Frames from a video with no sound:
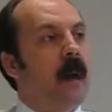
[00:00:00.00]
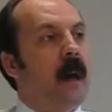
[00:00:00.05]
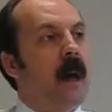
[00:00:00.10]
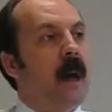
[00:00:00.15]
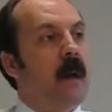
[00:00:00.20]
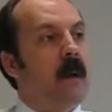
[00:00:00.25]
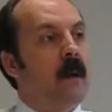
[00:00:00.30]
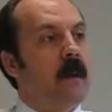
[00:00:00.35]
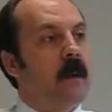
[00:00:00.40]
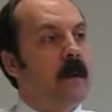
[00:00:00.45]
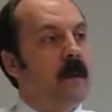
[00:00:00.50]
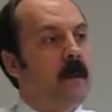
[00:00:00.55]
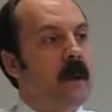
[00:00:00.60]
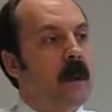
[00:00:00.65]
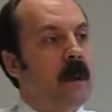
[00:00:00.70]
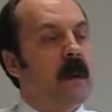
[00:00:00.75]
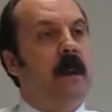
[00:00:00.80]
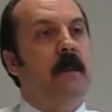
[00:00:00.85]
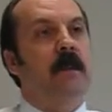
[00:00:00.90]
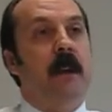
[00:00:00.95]
And
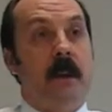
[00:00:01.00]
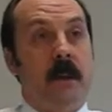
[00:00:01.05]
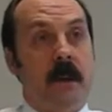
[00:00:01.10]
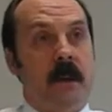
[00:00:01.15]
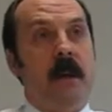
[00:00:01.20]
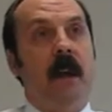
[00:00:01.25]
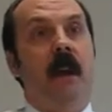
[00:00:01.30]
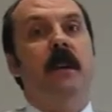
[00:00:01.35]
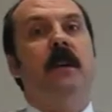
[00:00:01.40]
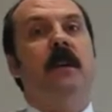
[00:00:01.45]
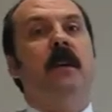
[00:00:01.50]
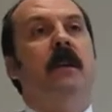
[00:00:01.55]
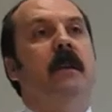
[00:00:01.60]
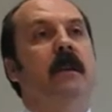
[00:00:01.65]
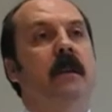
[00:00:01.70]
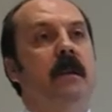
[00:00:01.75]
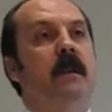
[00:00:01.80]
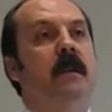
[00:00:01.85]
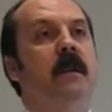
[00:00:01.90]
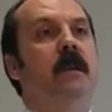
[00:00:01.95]
we did a
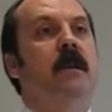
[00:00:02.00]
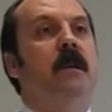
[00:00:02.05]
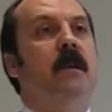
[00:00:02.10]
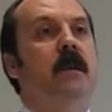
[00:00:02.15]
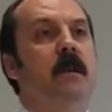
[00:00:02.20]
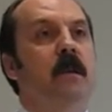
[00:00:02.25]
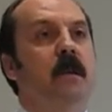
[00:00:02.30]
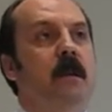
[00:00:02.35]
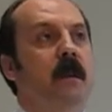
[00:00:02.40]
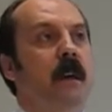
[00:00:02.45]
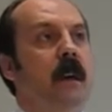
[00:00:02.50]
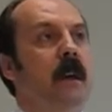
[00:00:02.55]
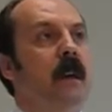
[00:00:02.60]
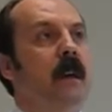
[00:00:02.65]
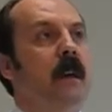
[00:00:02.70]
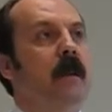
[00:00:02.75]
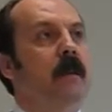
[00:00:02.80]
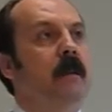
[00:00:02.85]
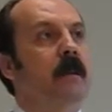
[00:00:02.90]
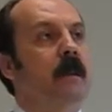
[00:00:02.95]
presentation
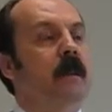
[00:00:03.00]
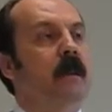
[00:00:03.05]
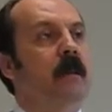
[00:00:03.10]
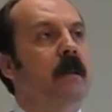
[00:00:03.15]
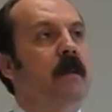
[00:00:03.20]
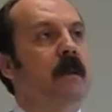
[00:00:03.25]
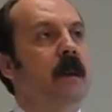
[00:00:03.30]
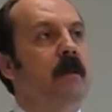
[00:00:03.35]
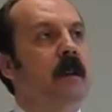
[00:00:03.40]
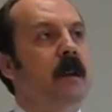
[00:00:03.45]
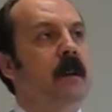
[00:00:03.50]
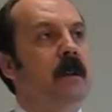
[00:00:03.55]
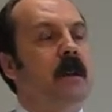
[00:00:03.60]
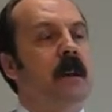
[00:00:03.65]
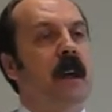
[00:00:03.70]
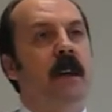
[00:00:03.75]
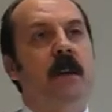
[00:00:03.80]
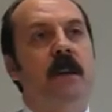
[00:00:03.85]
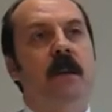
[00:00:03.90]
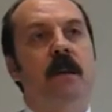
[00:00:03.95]
we've done
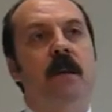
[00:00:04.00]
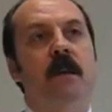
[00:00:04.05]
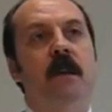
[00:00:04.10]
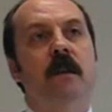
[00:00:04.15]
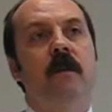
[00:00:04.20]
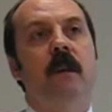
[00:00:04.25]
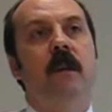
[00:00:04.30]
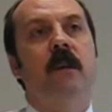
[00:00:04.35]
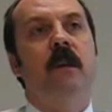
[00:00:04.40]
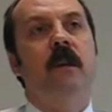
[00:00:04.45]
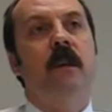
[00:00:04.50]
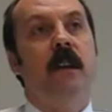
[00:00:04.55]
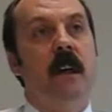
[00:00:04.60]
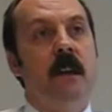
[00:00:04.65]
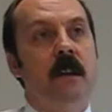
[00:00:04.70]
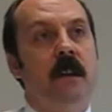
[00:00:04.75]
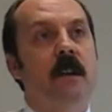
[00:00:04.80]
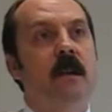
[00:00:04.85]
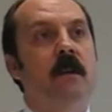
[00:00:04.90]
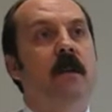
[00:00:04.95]
presentations to universities
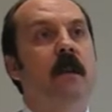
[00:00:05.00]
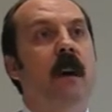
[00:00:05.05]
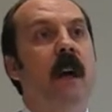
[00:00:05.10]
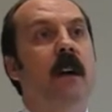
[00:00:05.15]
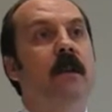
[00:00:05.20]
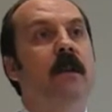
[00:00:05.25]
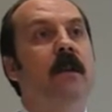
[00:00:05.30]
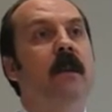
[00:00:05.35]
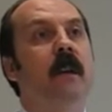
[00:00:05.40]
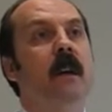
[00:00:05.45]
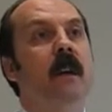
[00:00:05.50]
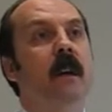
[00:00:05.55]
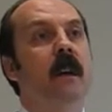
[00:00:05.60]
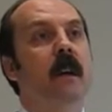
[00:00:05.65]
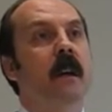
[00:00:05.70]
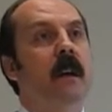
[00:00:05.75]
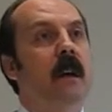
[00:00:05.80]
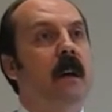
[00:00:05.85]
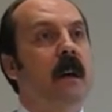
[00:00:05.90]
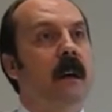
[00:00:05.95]
and to health,
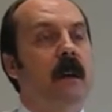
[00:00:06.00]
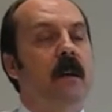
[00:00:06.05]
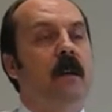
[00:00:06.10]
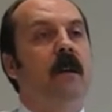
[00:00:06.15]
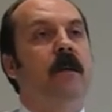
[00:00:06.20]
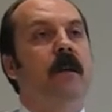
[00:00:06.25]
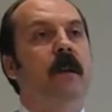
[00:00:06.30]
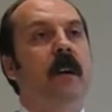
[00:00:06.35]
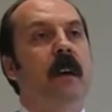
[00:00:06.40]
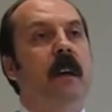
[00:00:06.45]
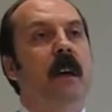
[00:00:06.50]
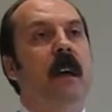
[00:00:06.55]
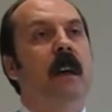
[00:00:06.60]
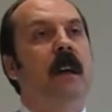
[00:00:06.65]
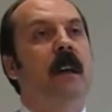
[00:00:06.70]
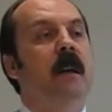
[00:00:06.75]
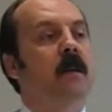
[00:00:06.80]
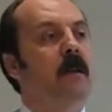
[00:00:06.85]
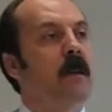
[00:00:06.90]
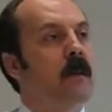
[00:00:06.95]
and they're all very
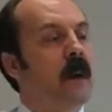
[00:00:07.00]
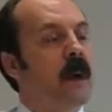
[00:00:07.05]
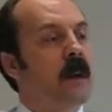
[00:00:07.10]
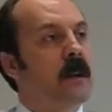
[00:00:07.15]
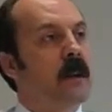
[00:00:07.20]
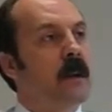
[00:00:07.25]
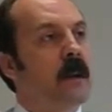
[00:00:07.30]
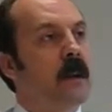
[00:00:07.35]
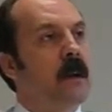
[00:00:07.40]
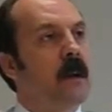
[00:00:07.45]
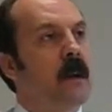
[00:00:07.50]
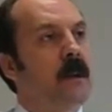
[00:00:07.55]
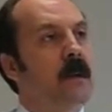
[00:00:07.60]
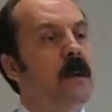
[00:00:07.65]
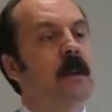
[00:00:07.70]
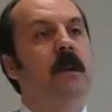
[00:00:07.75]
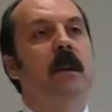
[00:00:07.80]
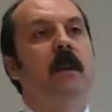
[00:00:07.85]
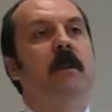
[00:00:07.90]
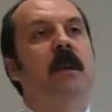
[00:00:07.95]
keen, and we've actually got
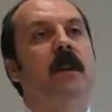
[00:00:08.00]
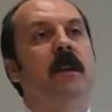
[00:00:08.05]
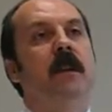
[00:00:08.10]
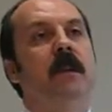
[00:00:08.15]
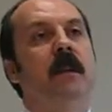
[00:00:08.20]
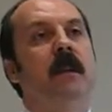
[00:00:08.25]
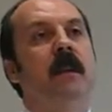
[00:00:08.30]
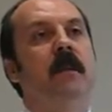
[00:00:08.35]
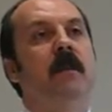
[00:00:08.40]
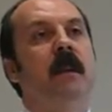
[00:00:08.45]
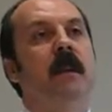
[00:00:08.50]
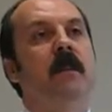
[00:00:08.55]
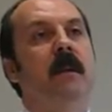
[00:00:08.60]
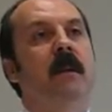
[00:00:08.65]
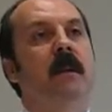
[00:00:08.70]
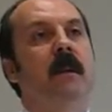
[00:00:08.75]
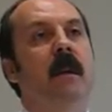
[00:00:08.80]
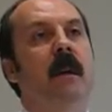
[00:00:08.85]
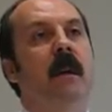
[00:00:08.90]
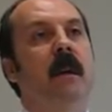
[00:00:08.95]
2 commissions at the
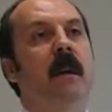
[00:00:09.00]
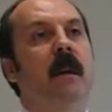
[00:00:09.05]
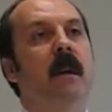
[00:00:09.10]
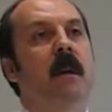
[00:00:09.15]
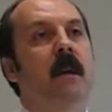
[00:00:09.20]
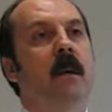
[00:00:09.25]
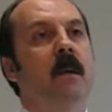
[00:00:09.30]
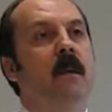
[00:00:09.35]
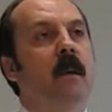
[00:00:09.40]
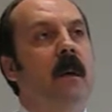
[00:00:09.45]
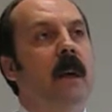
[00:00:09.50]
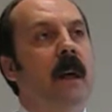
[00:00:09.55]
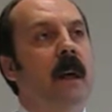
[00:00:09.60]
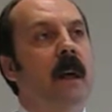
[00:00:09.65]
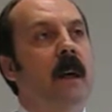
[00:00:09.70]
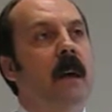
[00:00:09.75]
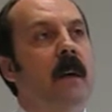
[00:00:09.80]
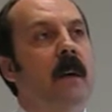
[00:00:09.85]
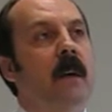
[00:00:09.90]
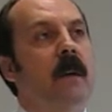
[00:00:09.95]
moment
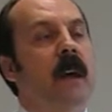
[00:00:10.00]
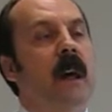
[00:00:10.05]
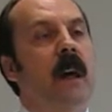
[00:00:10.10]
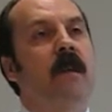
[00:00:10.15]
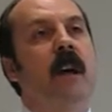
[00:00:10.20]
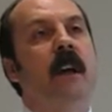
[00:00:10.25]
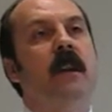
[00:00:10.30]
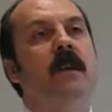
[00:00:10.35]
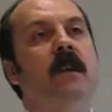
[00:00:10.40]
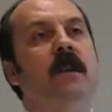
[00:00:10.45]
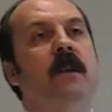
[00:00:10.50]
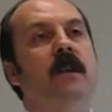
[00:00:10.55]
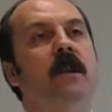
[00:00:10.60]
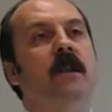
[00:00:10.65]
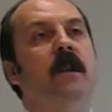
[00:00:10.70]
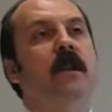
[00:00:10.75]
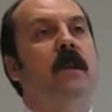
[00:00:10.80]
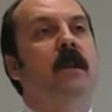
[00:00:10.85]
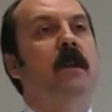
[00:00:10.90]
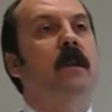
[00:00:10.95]
where they have asked us
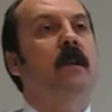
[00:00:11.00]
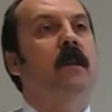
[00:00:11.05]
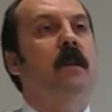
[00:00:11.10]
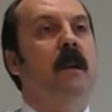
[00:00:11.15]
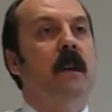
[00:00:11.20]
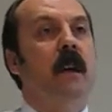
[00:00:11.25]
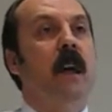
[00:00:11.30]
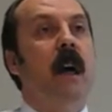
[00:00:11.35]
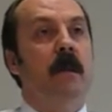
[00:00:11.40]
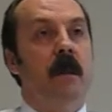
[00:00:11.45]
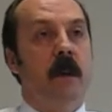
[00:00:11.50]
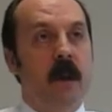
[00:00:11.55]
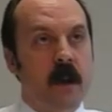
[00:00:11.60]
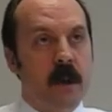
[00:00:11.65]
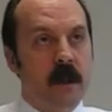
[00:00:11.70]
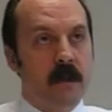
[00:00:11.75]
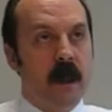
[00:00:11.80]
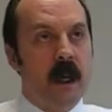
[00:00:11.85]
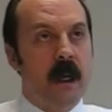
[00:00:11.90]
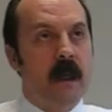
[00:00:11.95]
to do the carbon
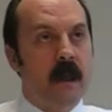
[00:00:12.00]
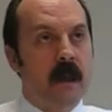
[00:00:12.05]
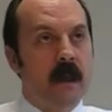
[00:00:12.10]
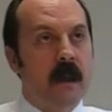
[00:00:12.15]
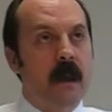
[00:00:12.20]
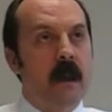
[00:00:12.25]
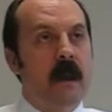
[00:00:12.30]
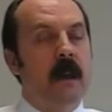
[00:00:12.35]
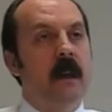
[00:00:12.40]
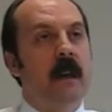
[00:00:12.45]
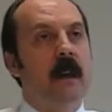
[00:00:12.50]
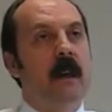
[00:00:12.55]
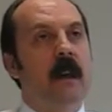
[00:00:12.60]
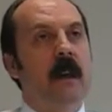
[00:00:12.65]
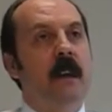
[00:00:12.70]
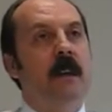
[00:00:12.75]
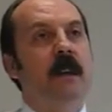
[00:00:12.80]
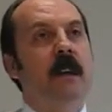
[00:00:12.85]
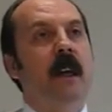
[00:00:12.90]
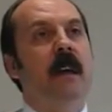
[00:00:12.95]
cost plan
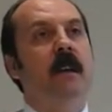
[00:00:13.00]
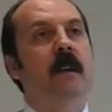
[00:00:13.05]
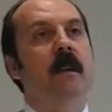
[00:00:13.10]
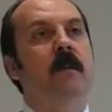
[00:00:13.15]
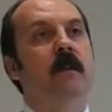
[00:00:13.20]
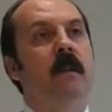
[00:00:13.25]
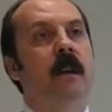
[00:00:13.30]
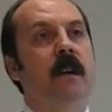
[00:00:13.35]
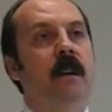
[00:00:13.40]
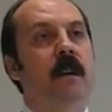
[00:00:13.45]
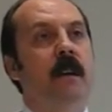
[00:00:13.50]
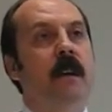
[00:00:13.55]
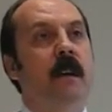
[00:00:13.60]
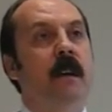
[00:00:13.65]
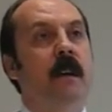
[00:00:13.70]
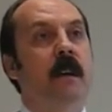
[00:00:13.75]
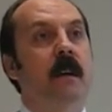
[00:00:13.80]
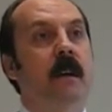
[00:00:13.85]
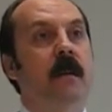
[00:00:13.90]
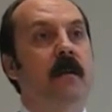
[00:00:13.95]
in tandem with
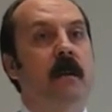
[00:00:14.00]
the